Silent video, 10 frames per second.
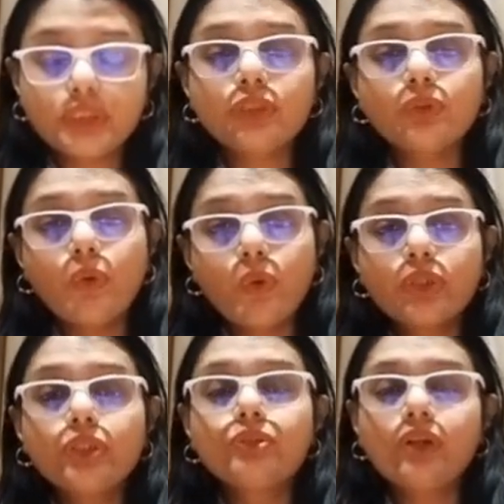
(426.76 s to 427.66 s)
in
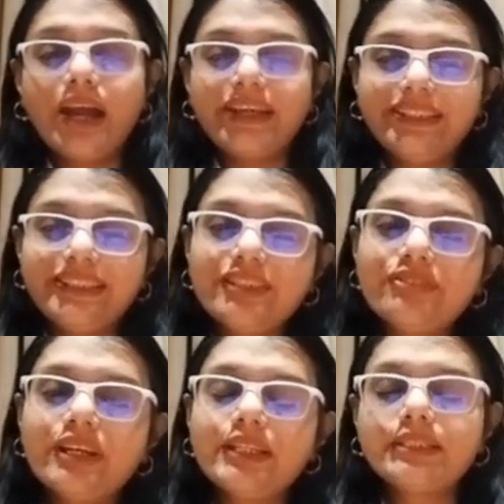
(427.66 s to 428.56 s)
order to
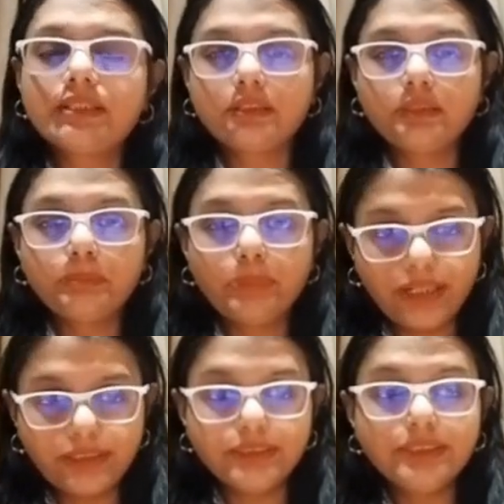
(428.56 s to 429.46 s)
identify certain
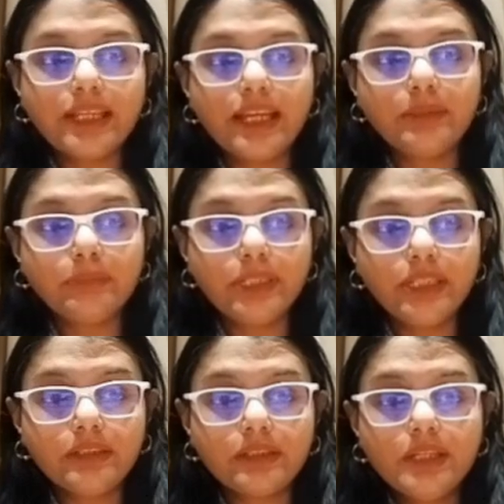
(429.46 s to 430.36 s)
patterns and
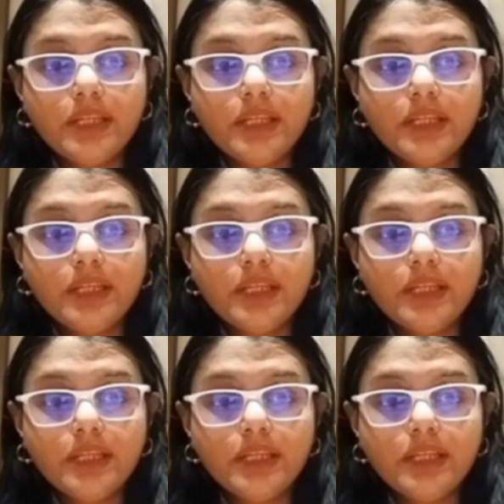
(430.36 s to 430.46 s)
make